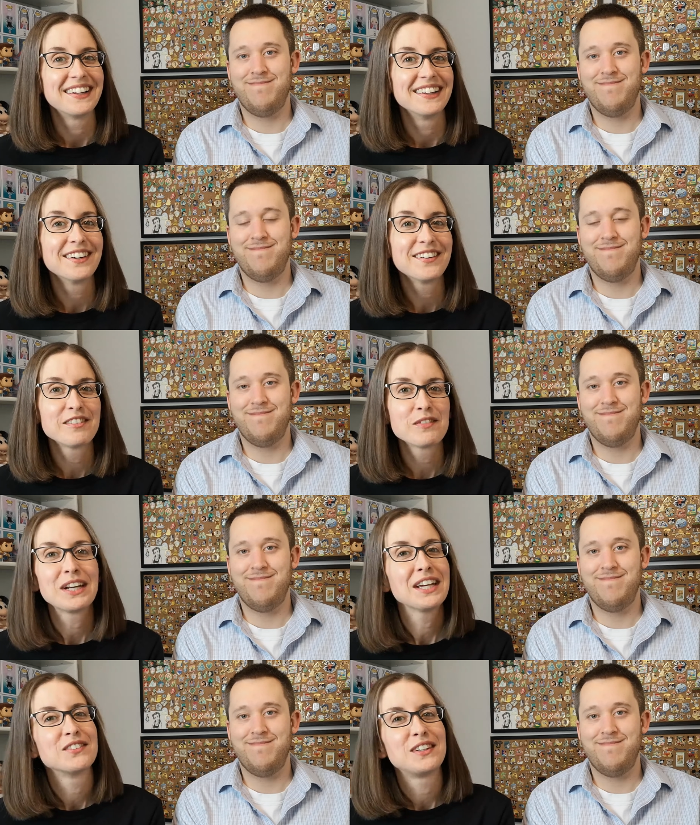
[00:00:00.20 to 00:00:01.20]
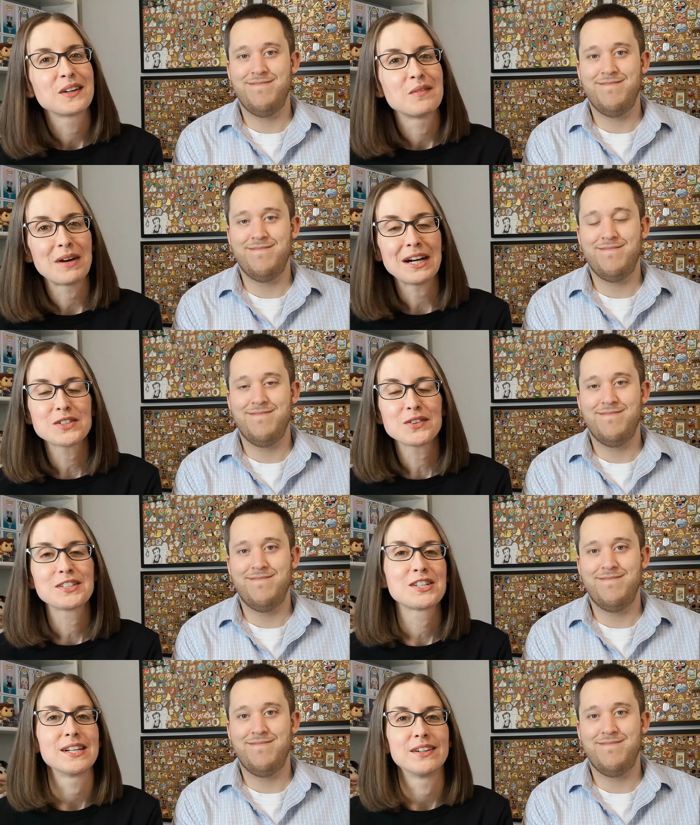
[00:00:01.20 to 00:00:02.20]
Speaker 1: Hello everybody and welcome back to
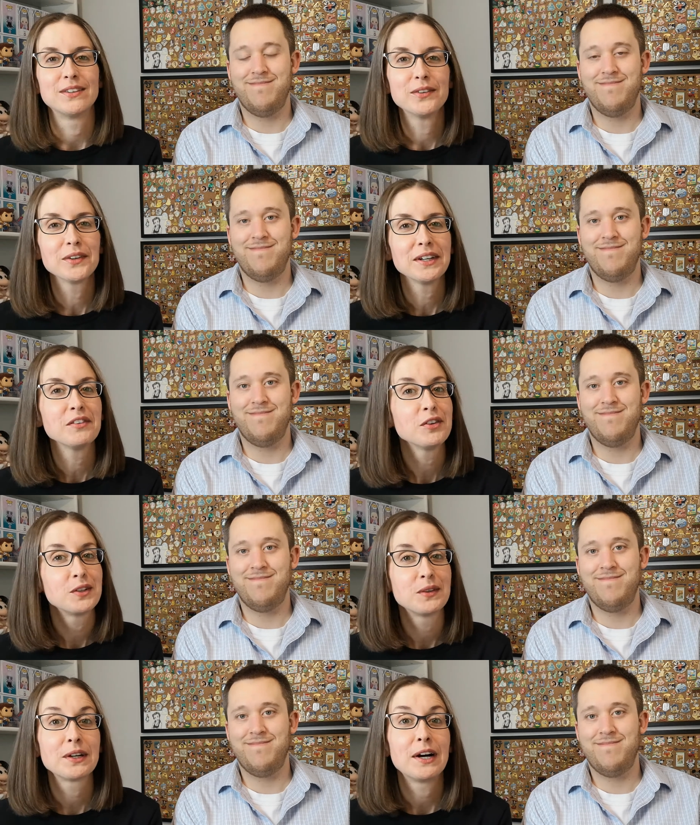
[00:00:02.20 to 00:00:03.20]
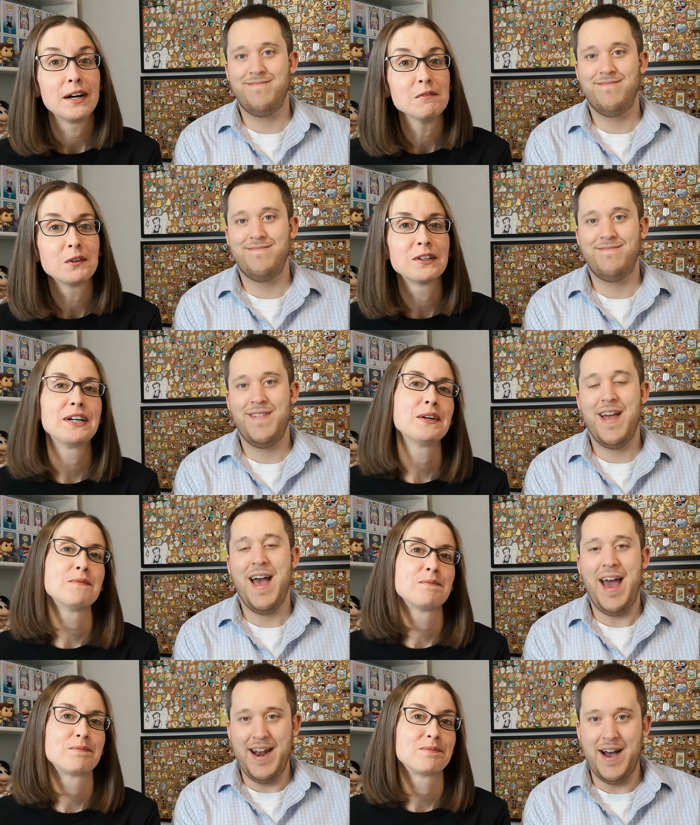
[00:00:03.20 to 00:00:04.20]
our channel, or if you're new here, I'm
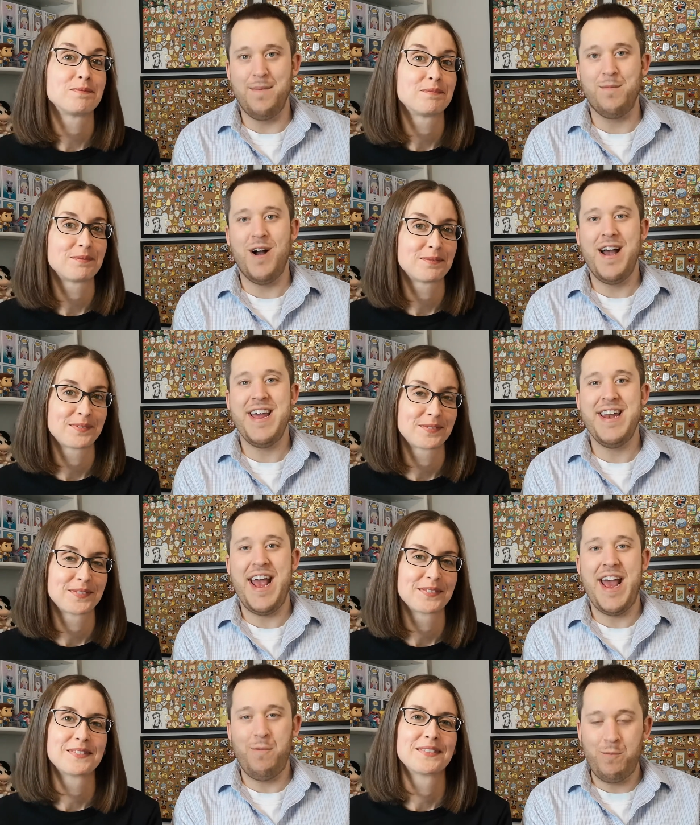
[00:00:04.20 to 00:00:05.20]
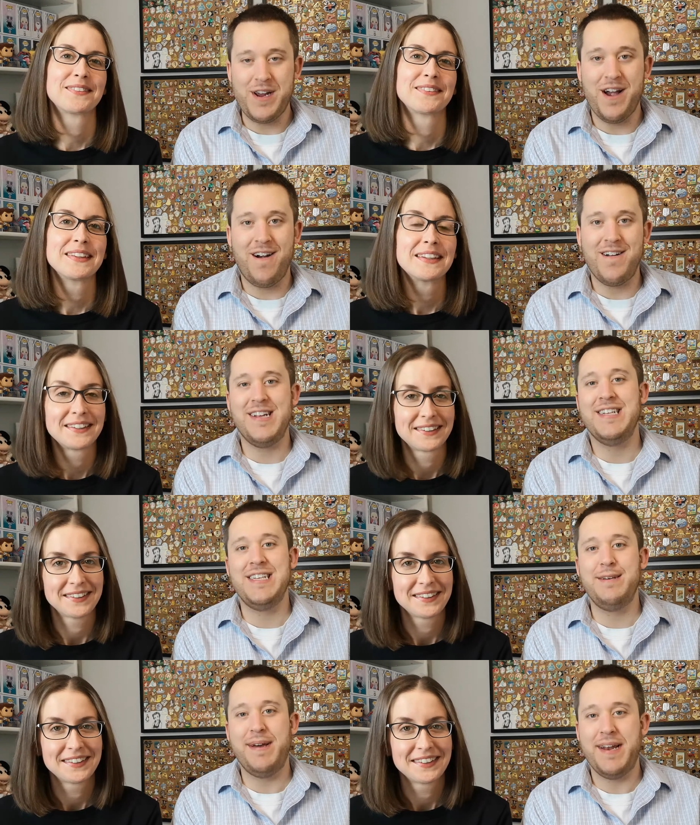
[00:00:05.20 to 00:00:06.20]
Laura.
Speaker 2: And I'm Ryan, and we are
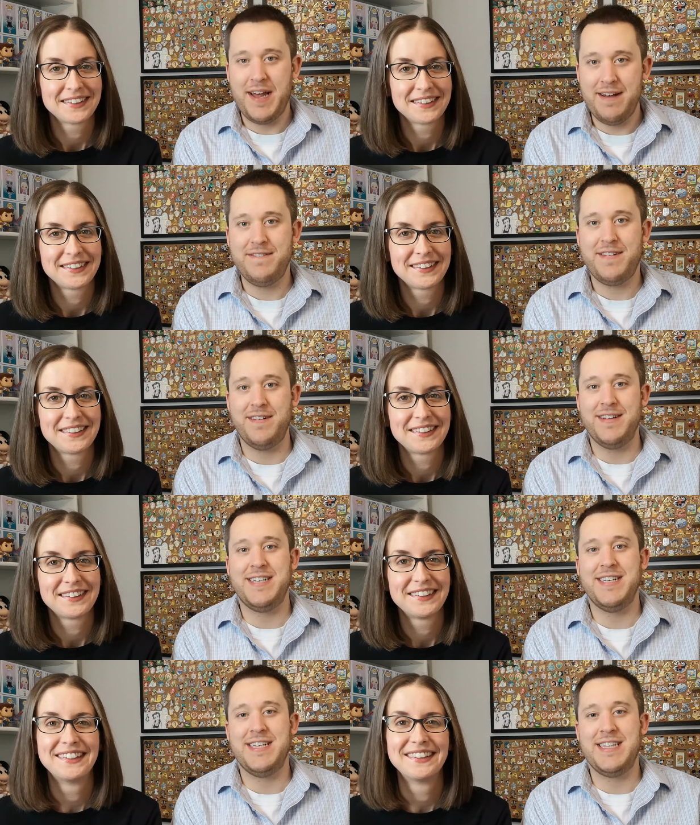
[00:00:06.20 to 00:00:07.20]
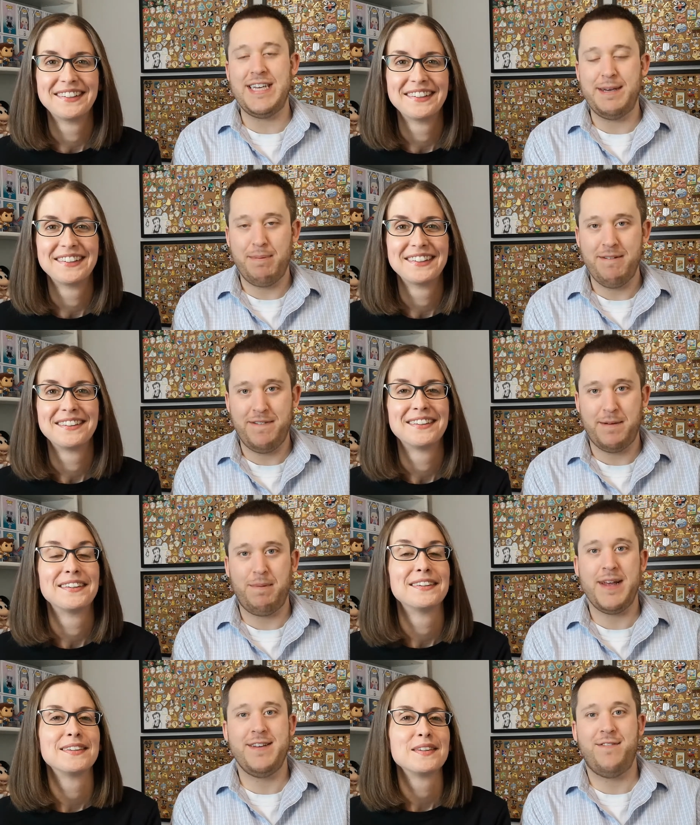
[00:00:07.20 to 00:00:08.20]
Disney Pin Love, so this is the
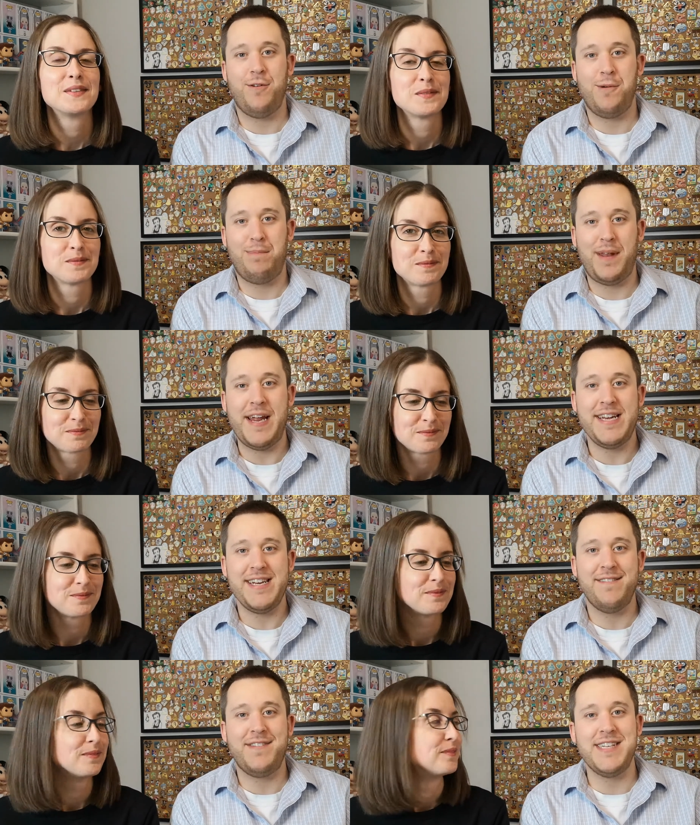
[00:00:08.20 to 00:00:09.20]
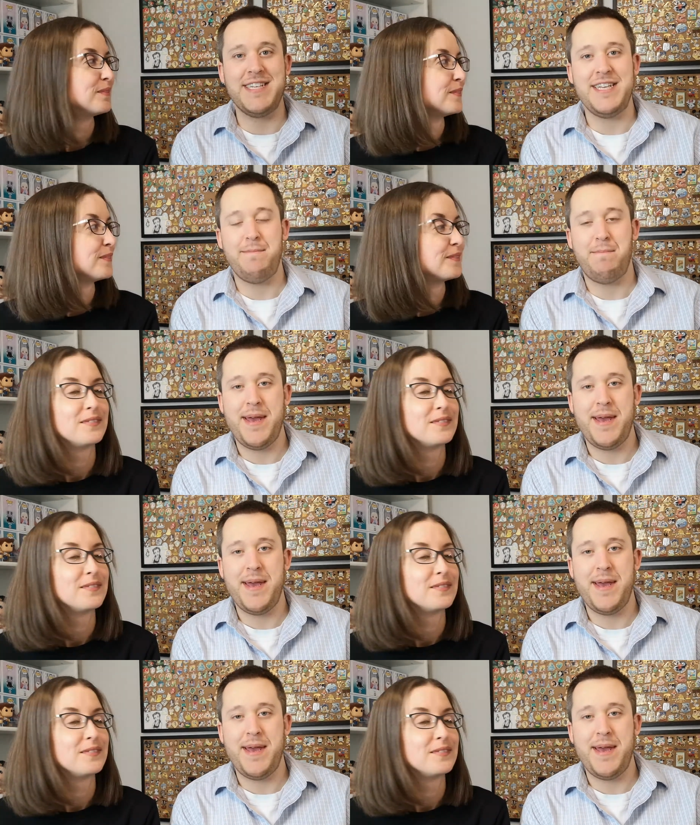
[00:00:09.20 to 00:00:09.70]
perfect place for plenty of Disney